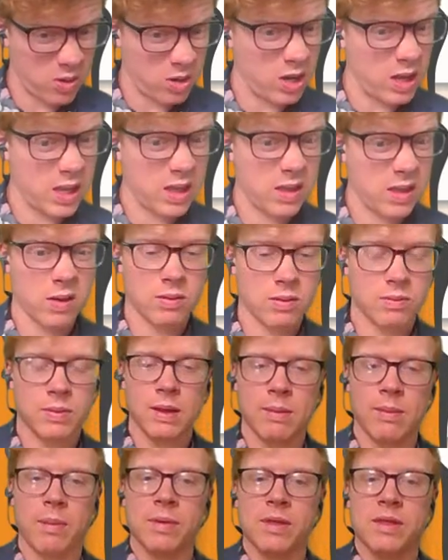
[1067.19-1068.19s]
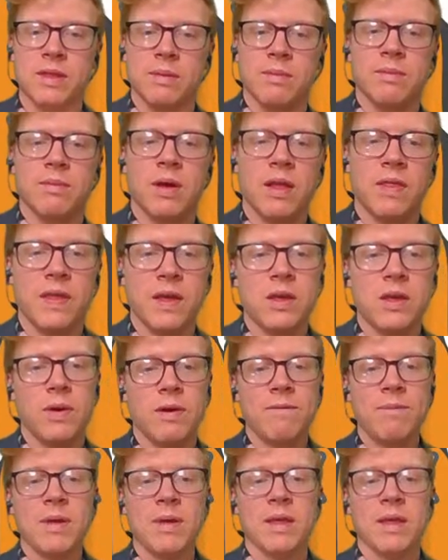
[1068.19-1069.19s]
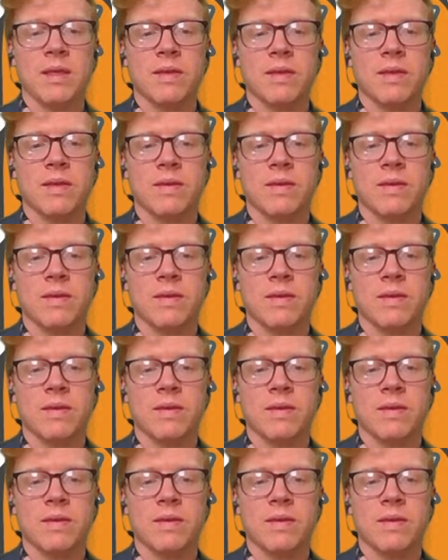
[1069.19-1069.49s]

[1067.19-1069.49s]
you need to. There might be some that you have missed.